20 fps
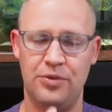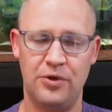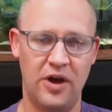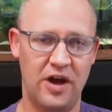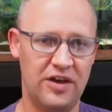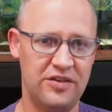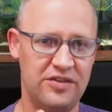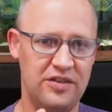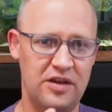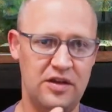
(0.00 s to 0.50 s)

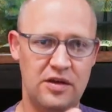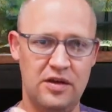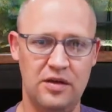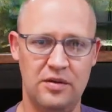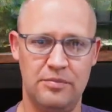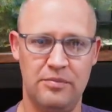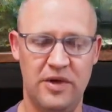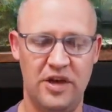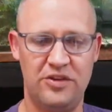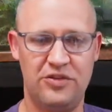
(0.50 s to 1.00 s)

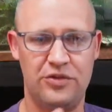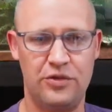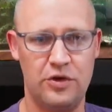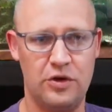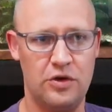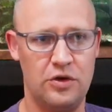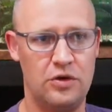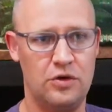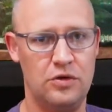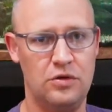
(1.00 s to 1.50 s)
Prozi,
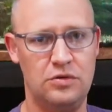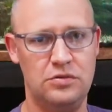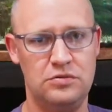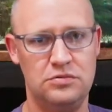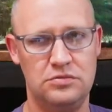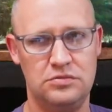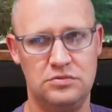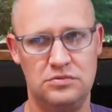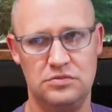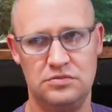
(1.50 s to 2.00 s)

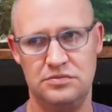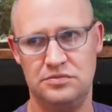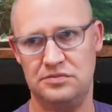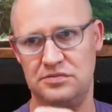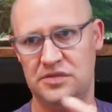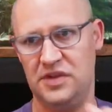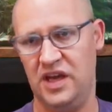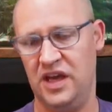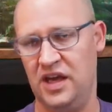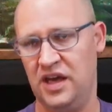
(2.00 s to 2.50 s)
Metro,
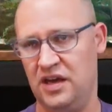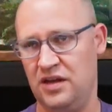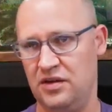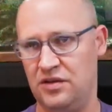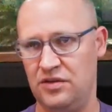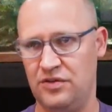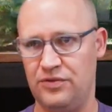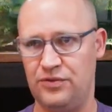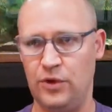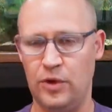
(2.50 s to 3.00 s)

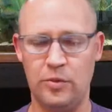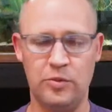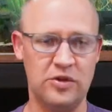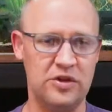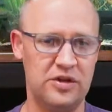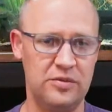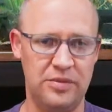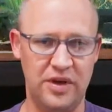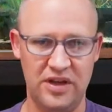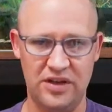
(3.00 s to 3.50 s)
and
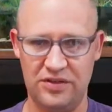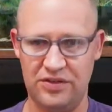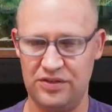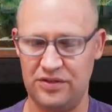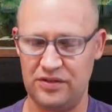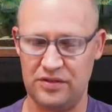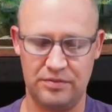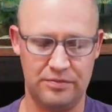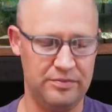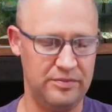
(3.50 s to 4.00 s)

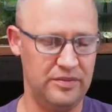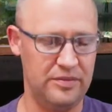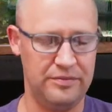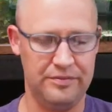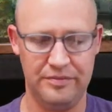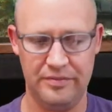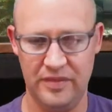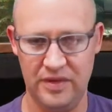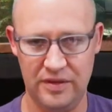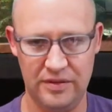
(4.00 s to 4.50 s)
formalin-based
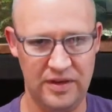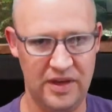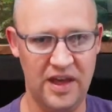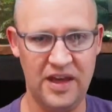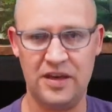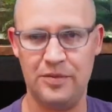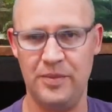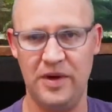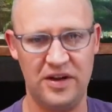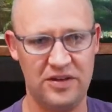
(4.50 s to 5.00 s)

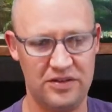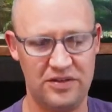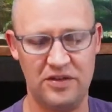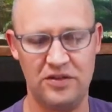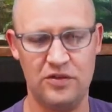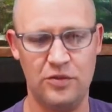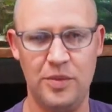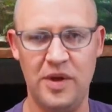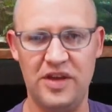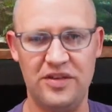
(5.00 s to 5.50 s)
ick
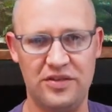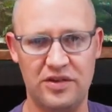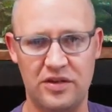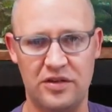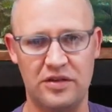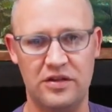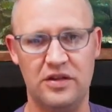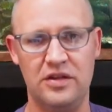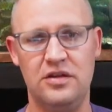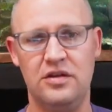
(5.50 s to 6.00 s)
medicines,
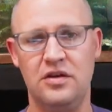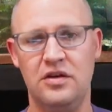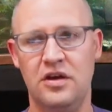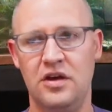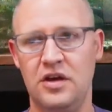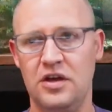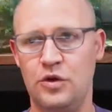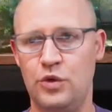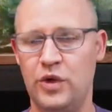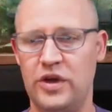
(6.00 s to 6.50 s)
basically,
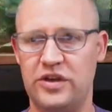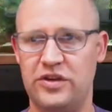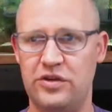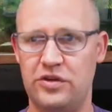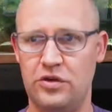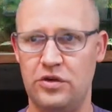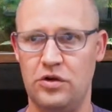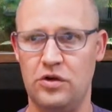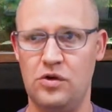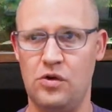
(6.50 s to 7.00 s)
Quick
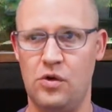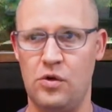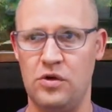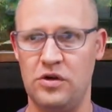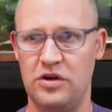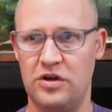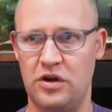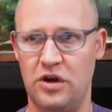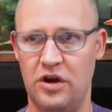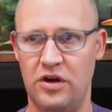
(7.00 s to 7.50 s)
Cure
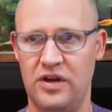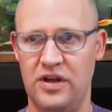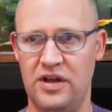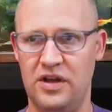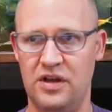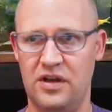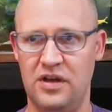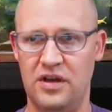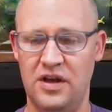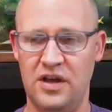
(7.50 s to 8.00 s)
or
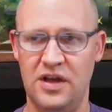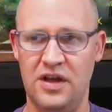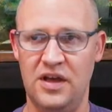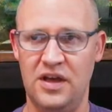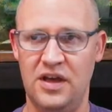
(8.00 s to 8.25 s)
Hikari